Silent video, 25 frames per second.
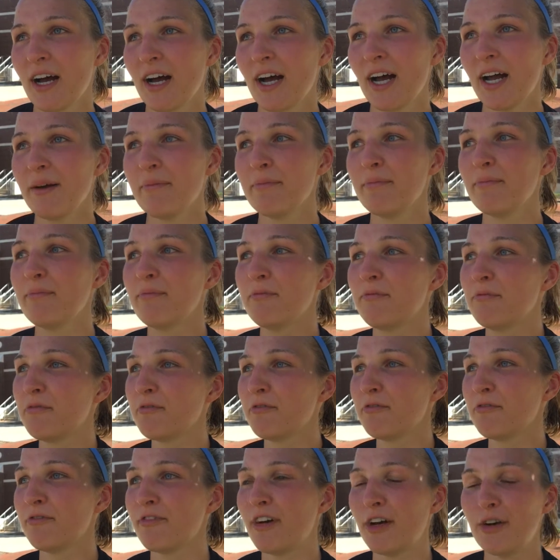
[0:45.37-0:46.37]
I'm
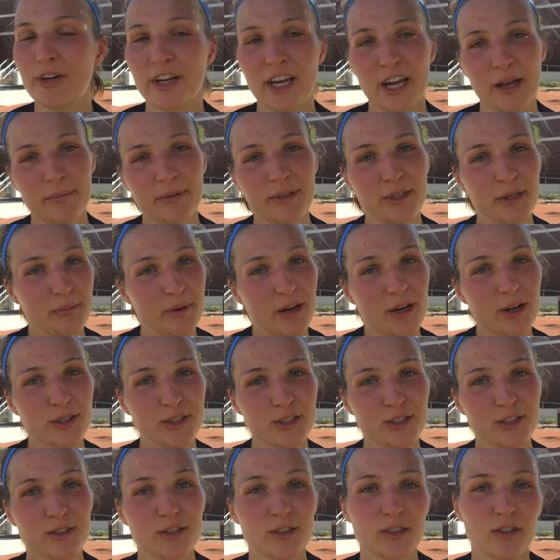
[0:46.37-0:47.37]
very happy
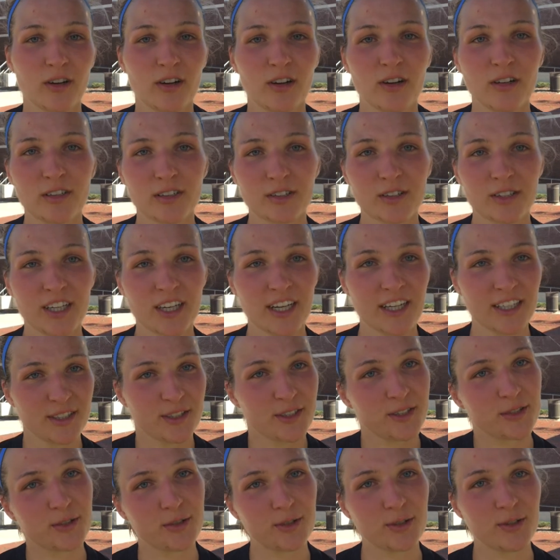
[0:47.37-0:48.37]
about to score today
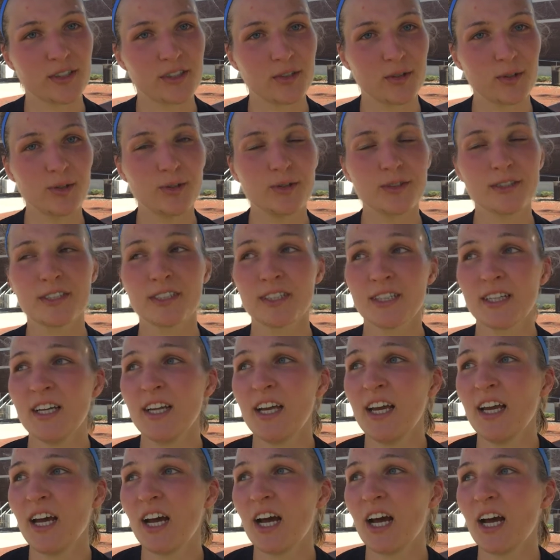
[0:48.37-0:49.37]
two goals,
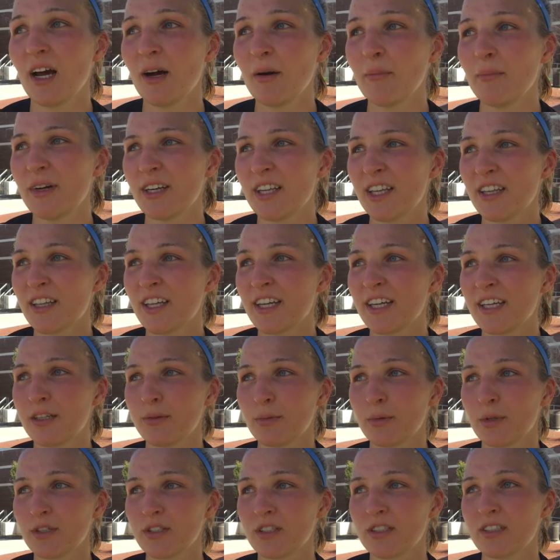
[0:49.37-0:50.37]
um, but I think
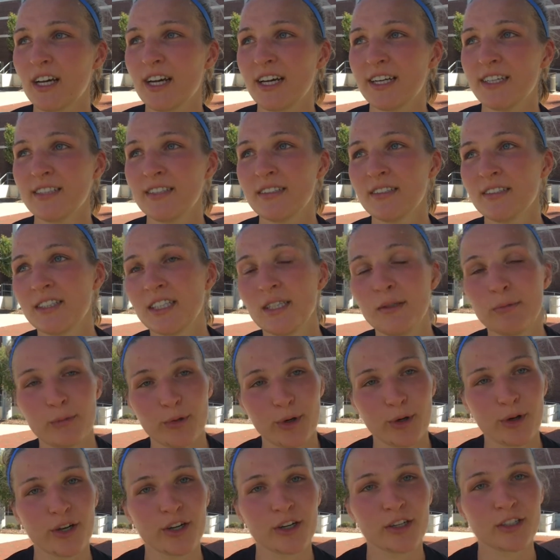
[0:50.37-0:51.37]
it was a nice
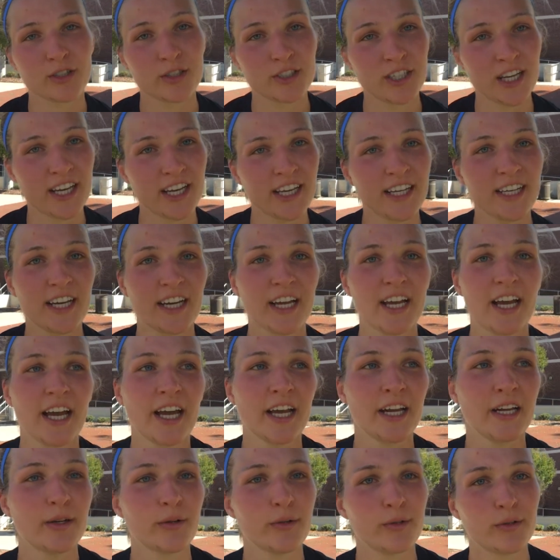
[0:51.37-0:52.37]
teamwork today,
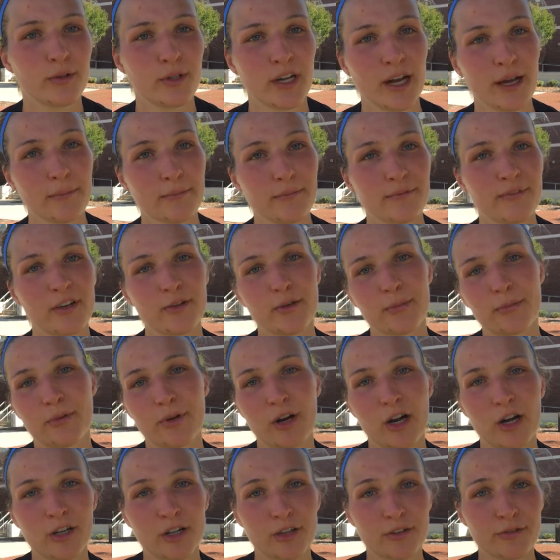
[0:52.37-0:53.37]
and I'm very
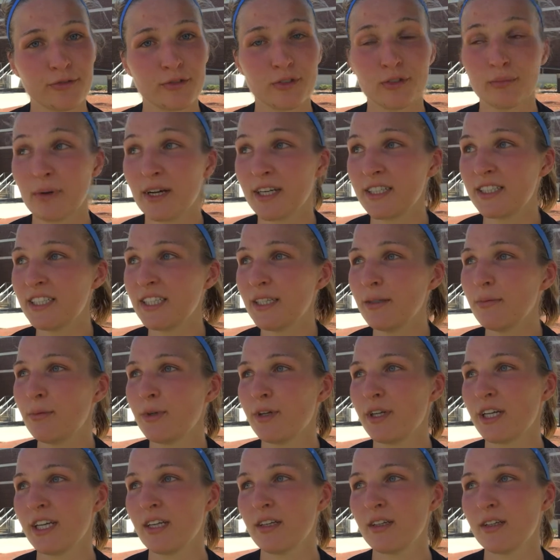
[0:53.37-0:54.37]
proud of my team.
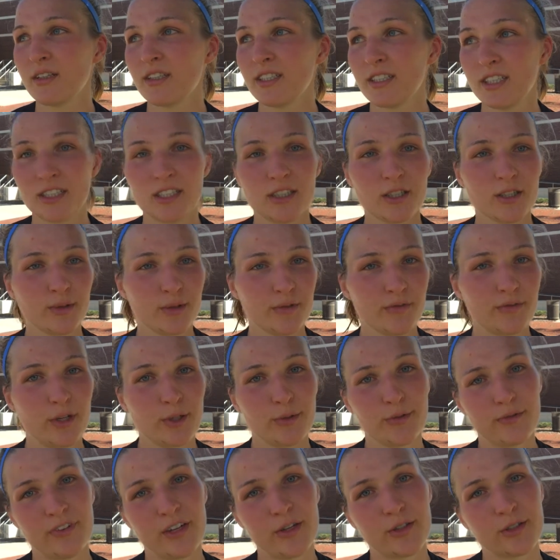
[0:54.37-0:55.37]
We did a good,
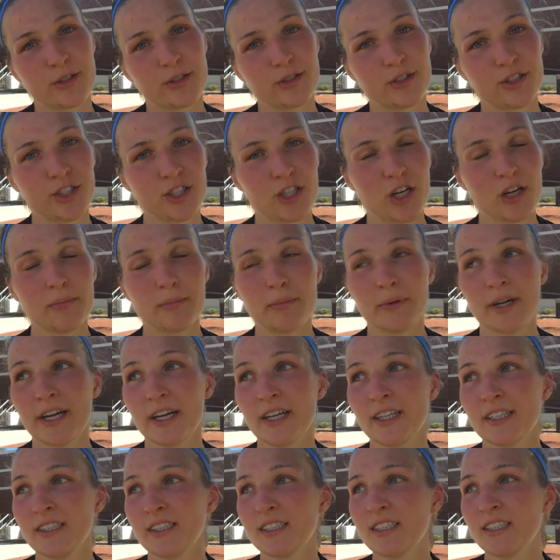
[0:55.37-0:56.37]
very, very good job,
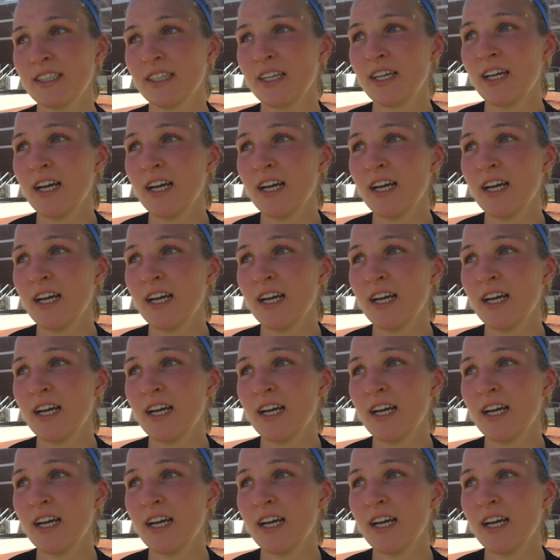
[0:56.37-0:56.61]
and